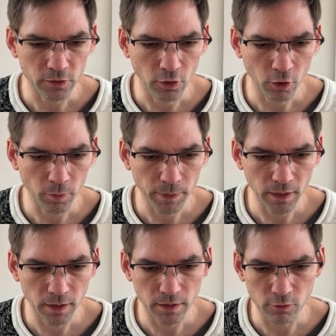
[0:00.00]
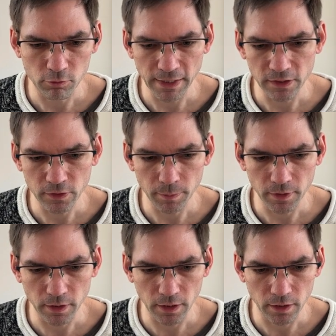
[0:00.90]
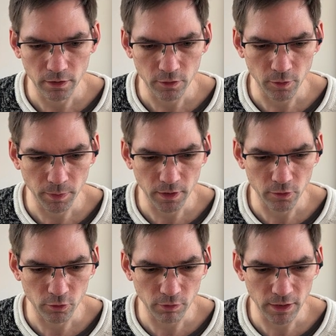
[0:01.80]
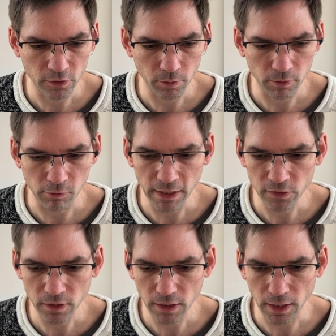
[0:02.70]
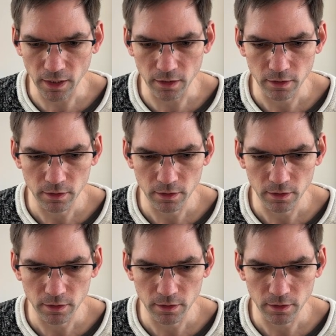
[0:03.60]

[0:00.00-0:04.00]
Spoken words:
copy the race ability to the player on your right. So we're racing again.